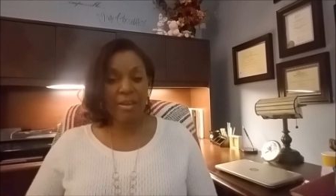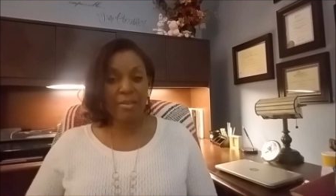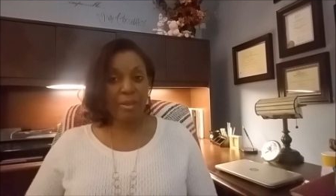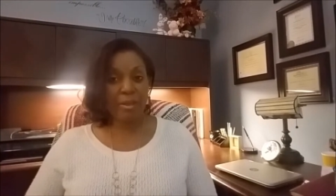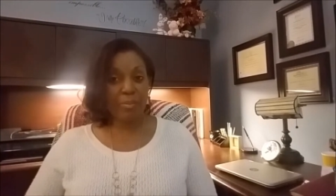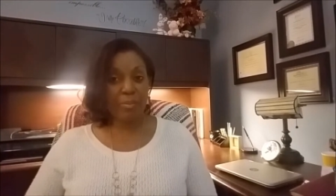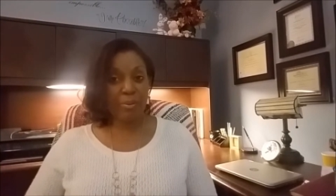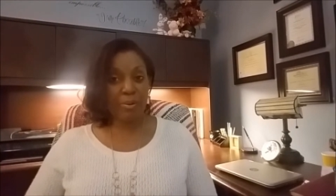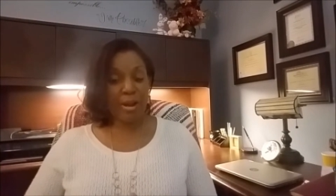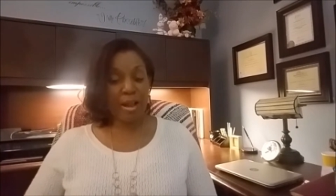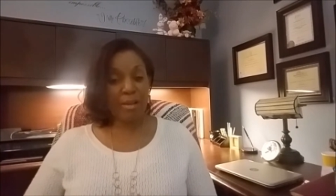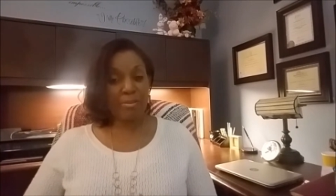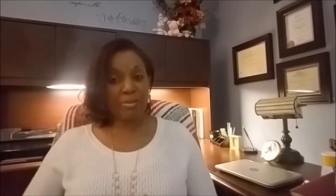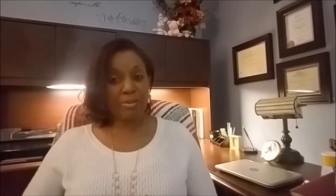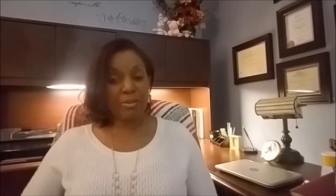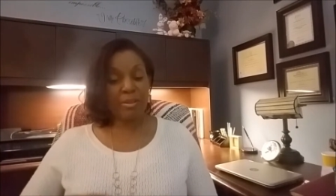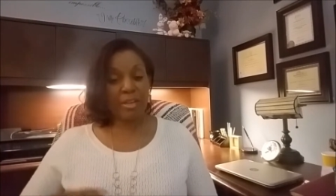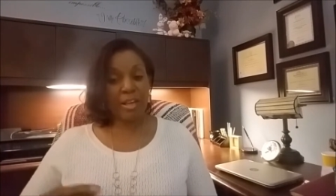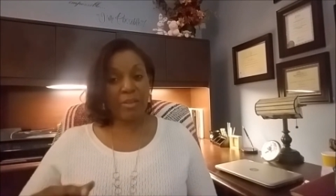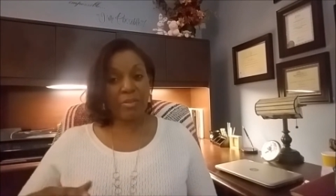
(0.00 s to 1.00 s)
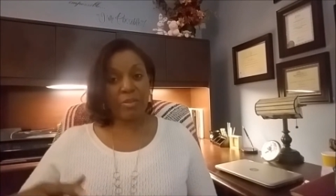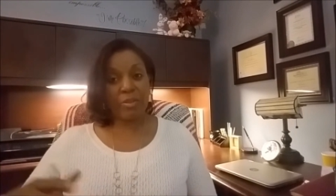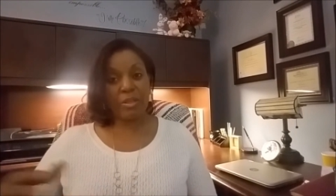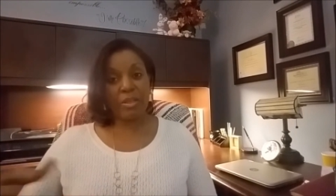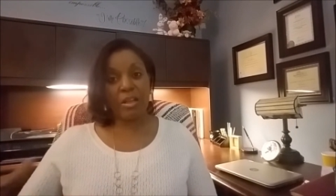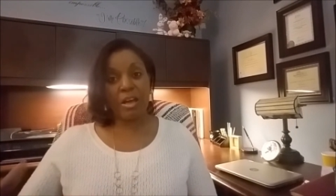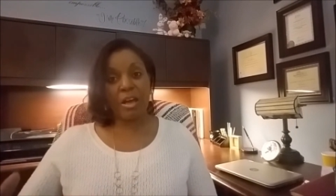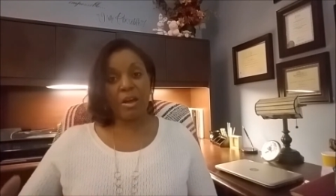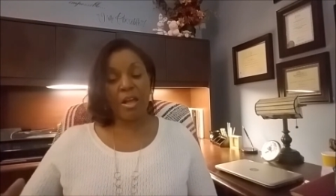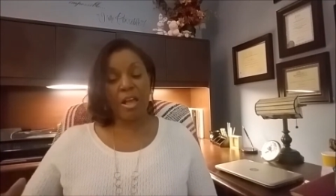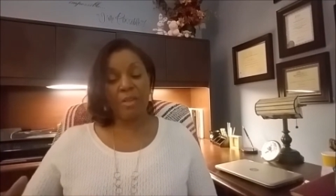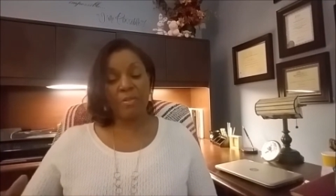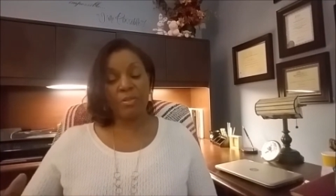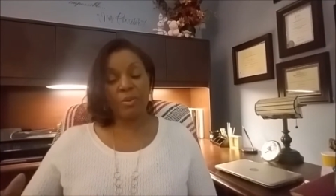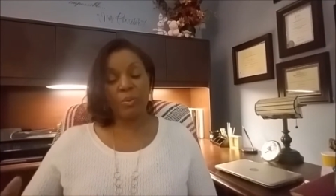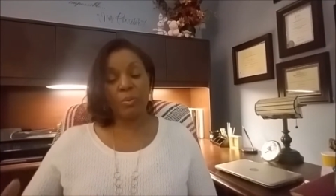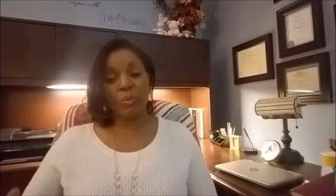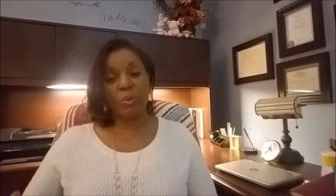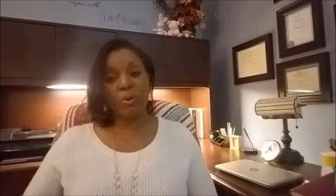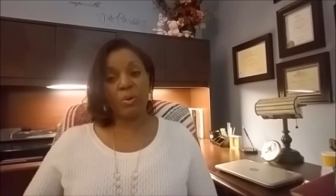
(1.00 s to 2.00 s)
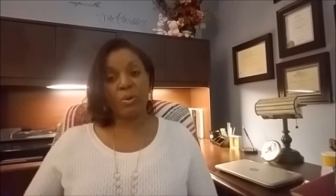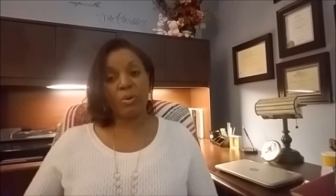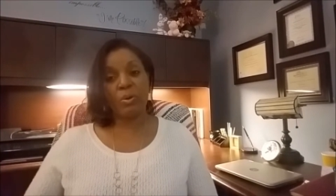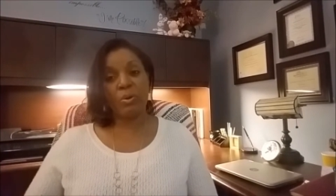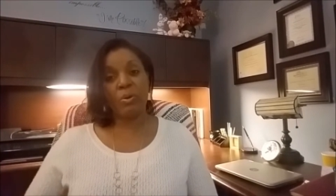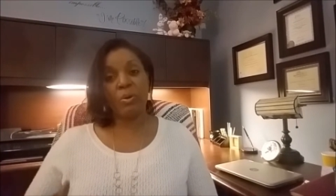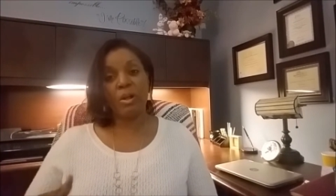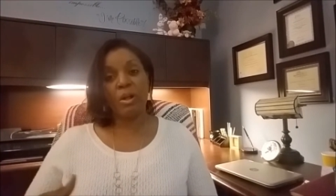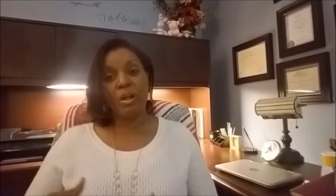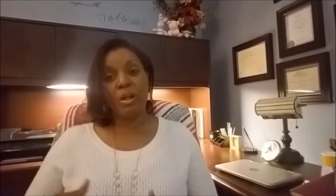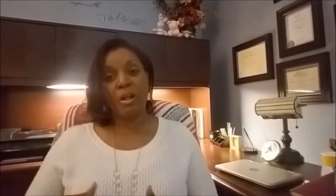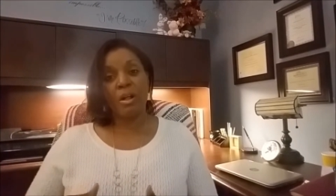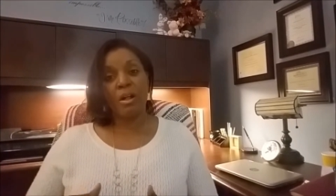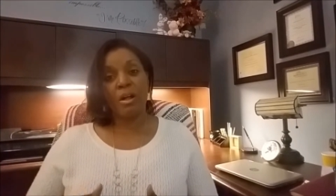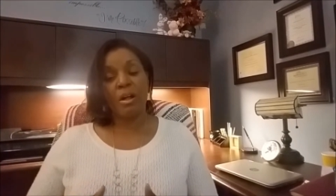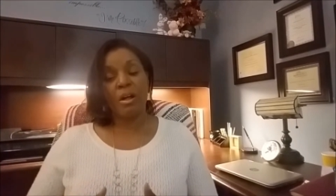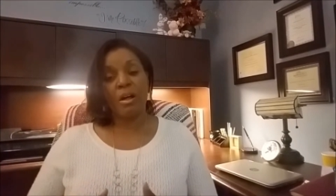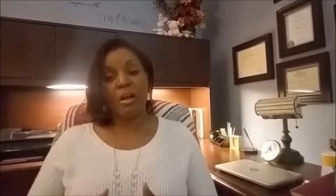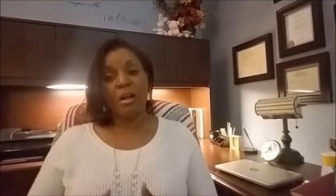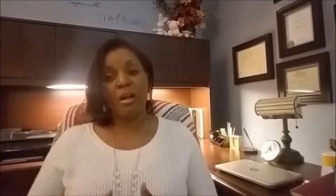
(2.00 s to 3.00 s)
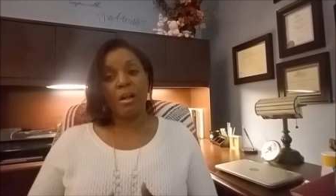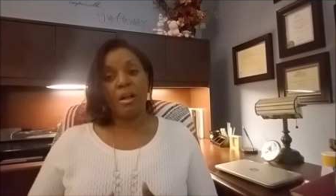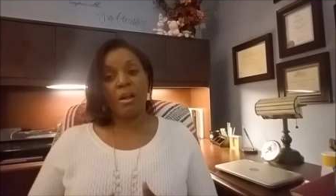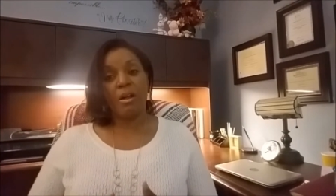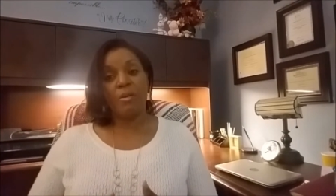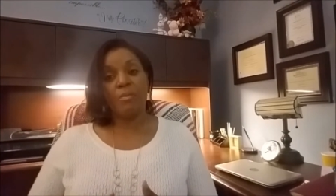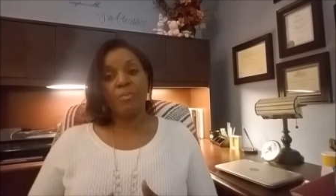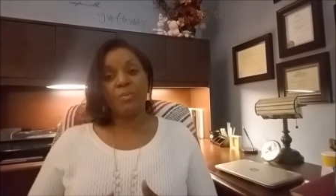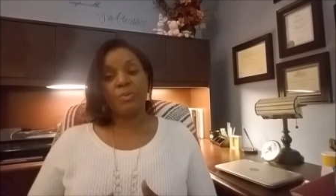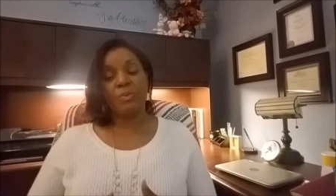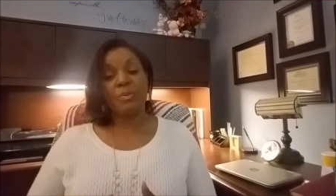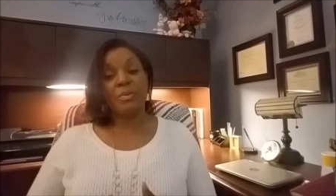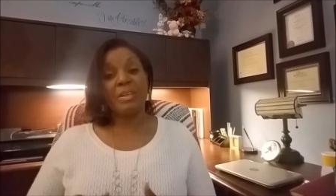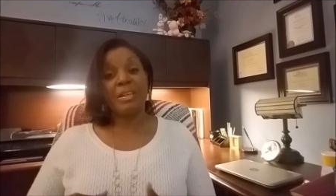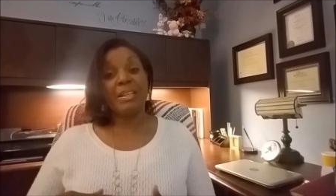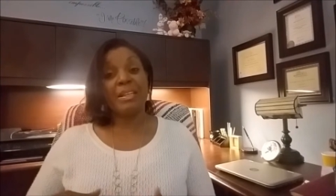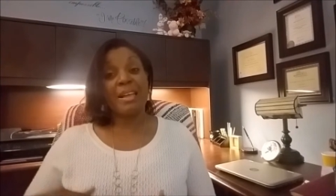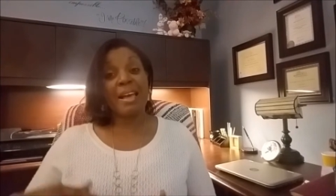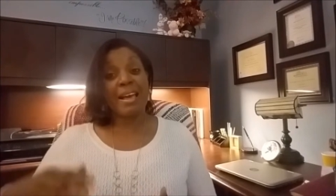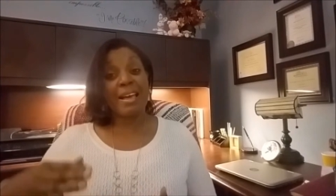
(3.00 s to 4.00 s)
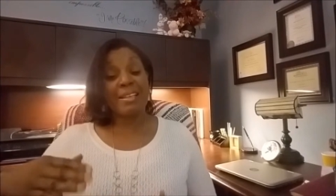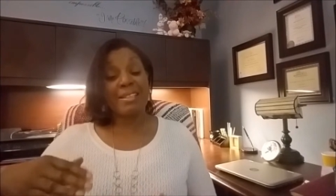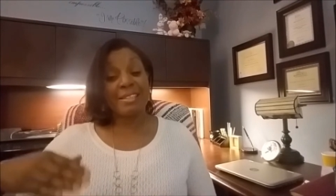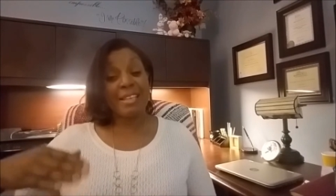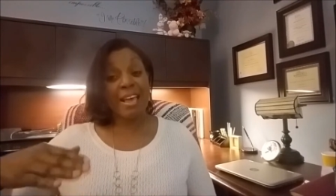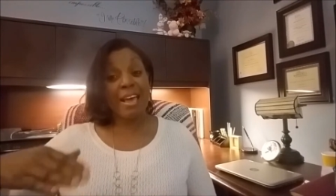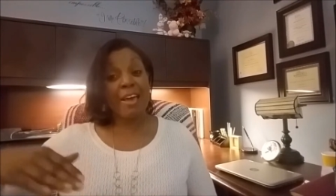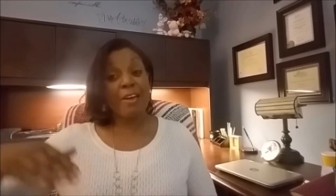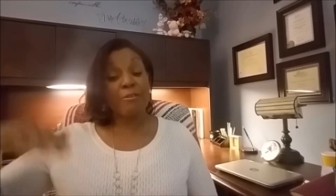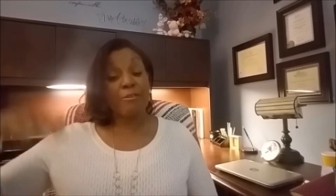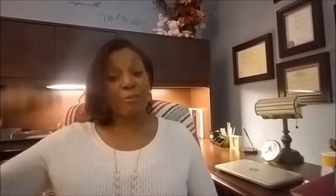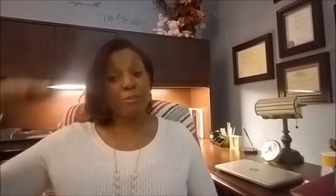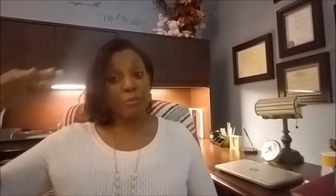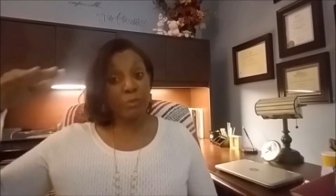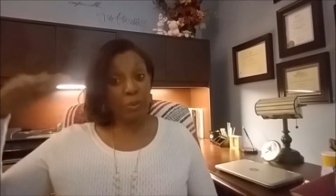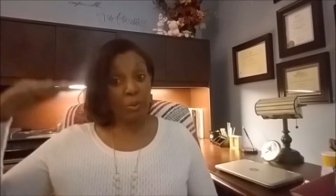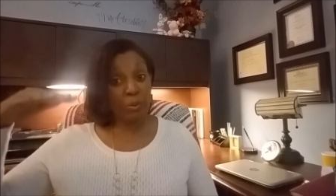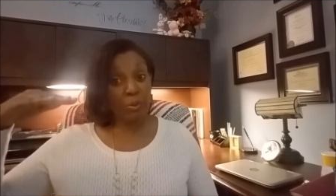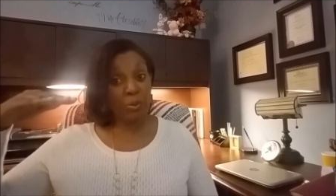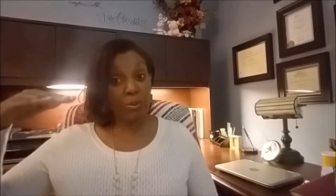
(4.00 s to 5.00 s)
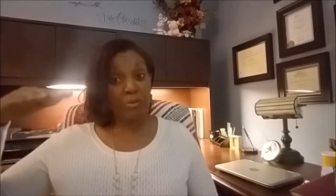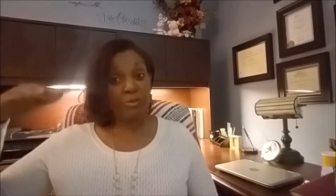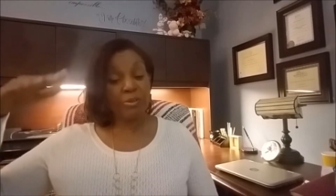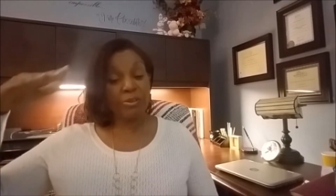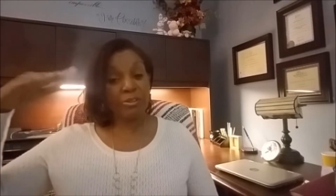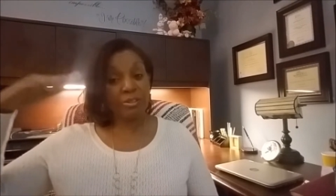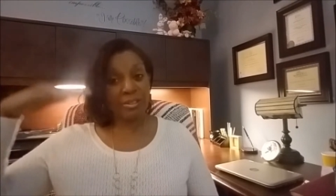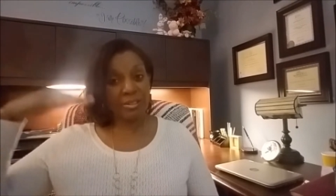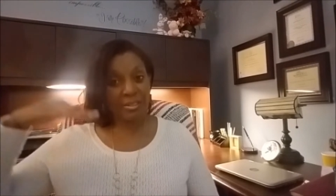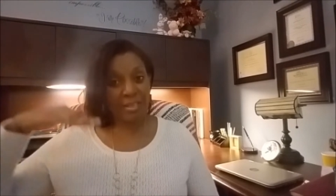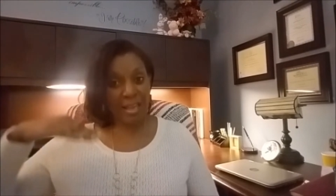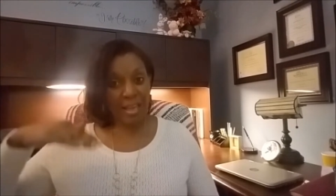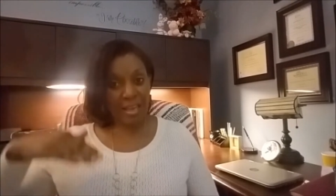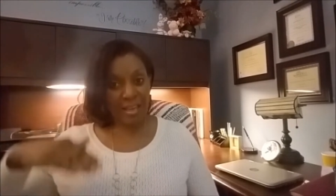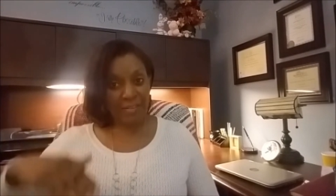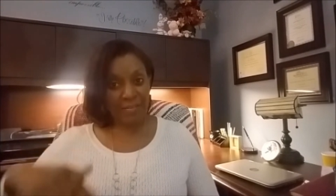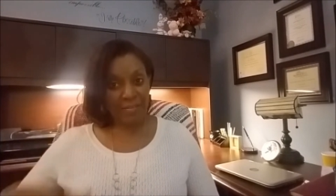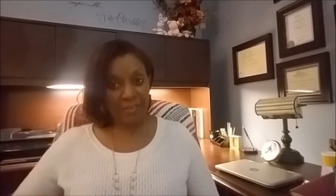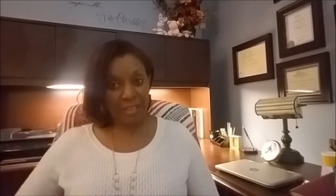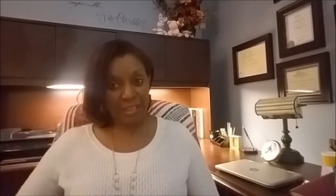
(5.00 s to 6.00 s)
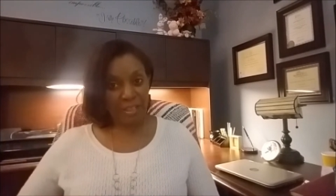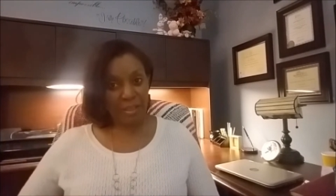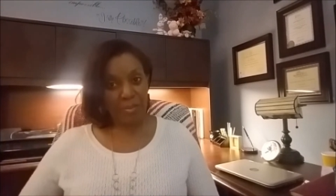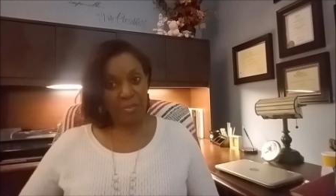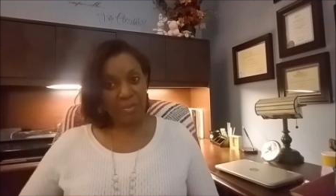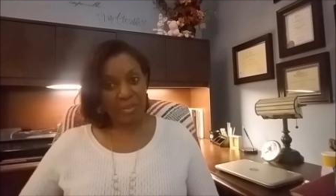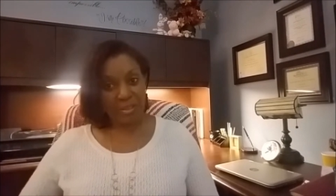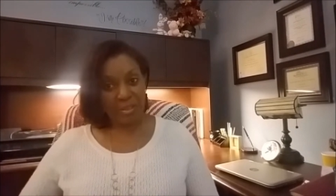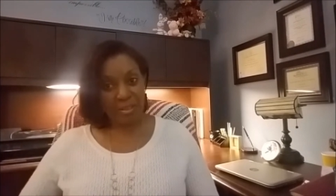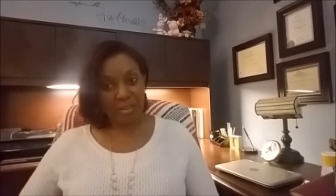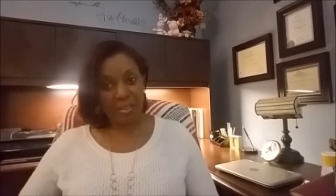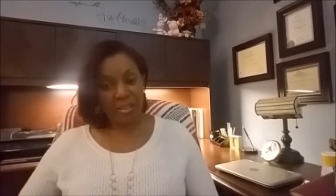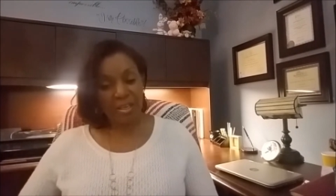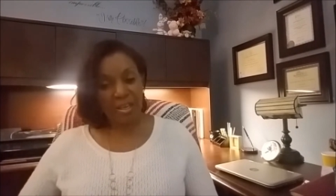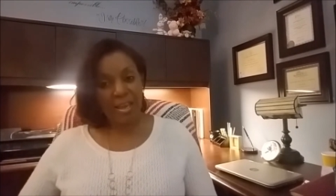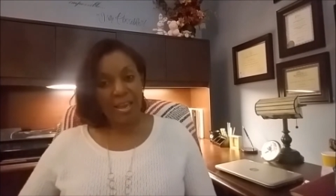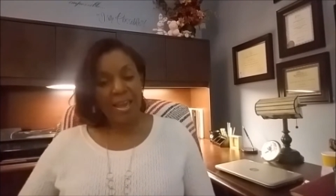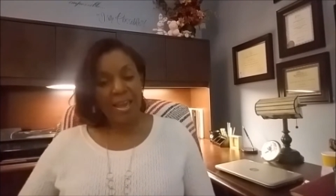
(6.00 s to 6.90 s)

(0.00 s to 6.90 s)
They perhaps look at the world through the glass half full versus half empty.